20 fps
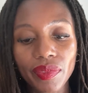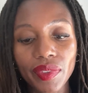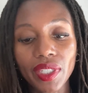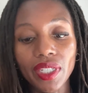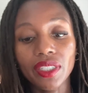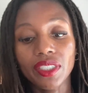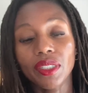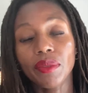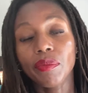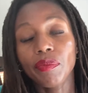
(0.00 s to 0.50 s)

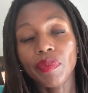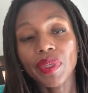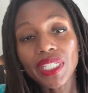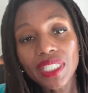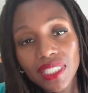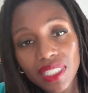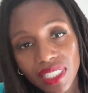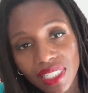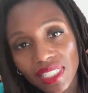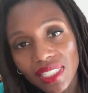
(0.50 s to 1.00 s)
the
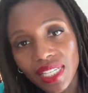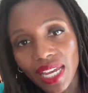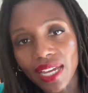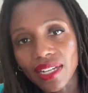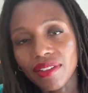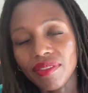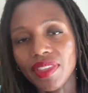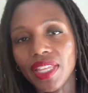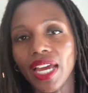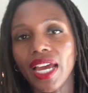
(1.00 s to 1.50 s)
business side
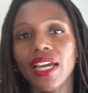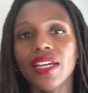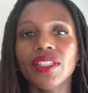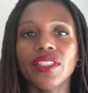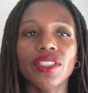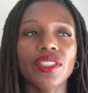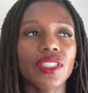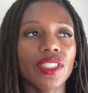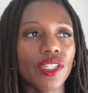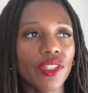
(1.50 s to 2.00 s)
of that,
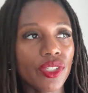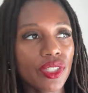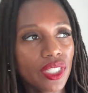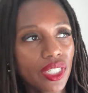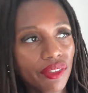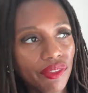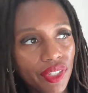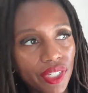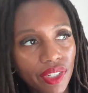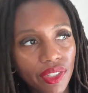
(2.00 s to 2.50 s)
you see
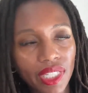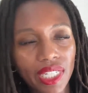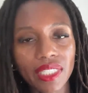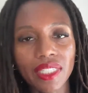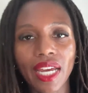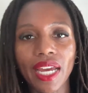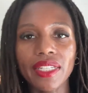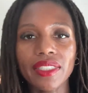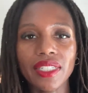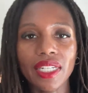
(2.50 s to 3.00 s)
a video like
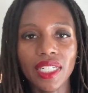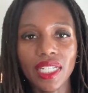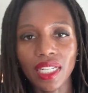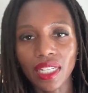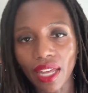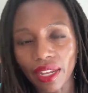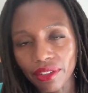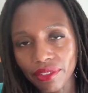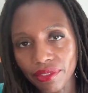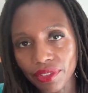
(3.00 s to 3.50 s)
that, it's getting a
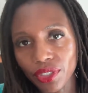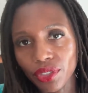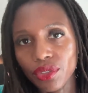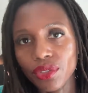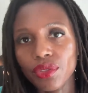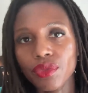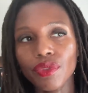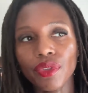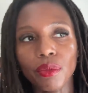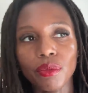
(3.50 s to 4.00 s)
lot of
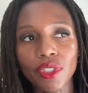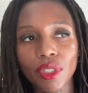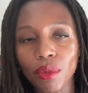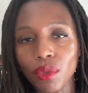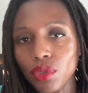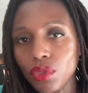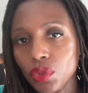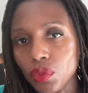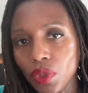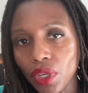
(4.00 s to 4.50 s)
views from someone
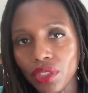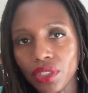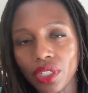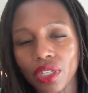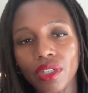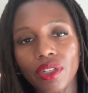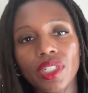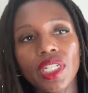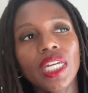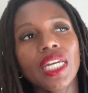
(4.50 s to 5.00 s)
who's well
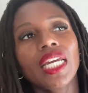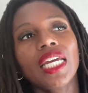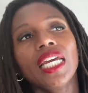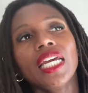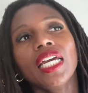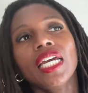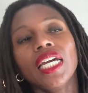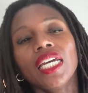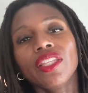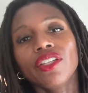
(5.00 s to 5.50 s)
known.
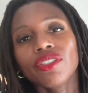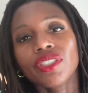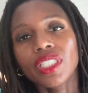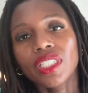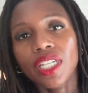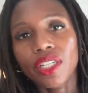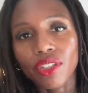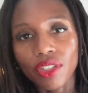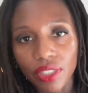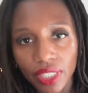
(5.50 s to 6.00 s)
There's
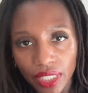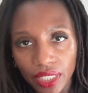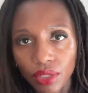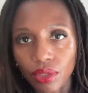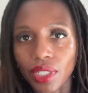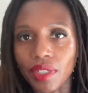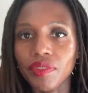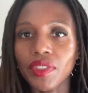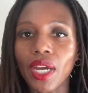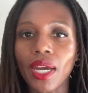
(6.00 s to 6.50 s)
another lady who
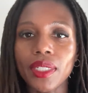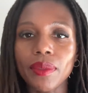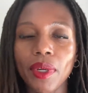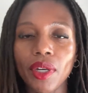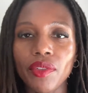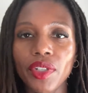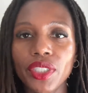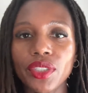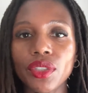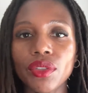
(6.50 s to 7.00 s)
I've talked
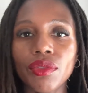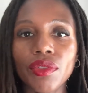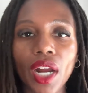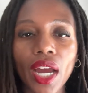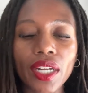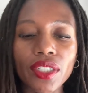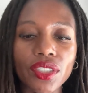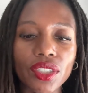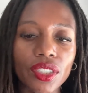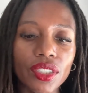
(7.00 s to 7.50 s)
about, Rachel
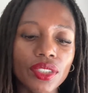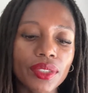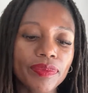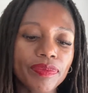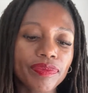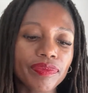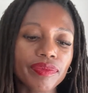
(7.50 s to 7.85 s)
Rogers.